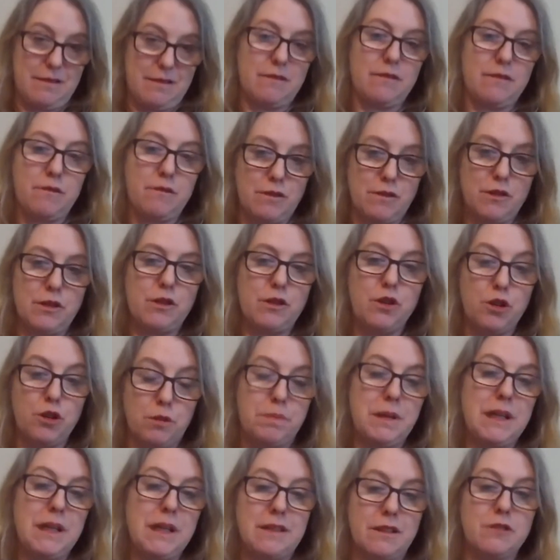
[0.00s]
that
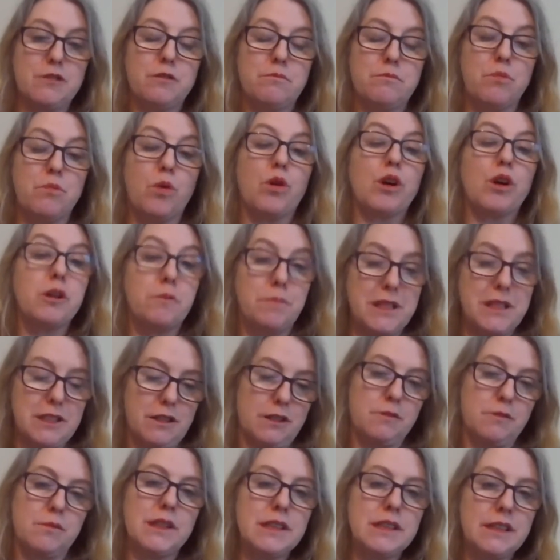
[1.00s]
could be could, more could be
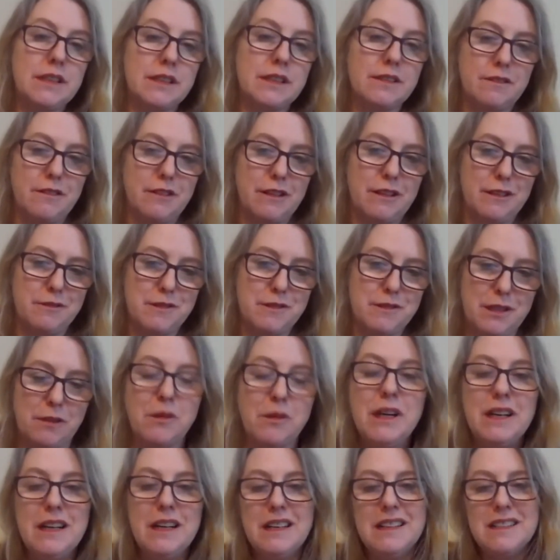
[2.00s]
done with you know
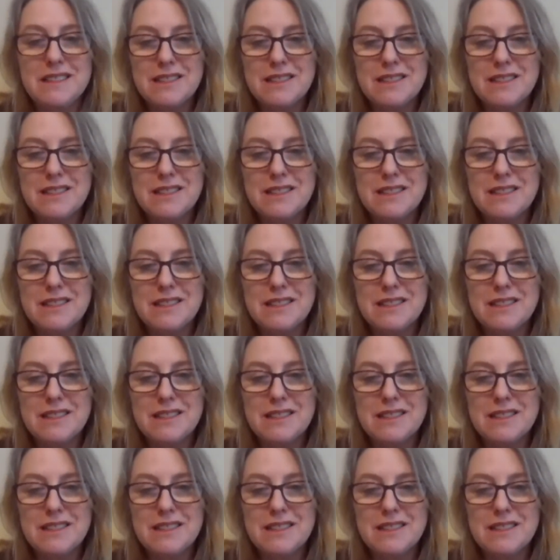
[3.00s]
so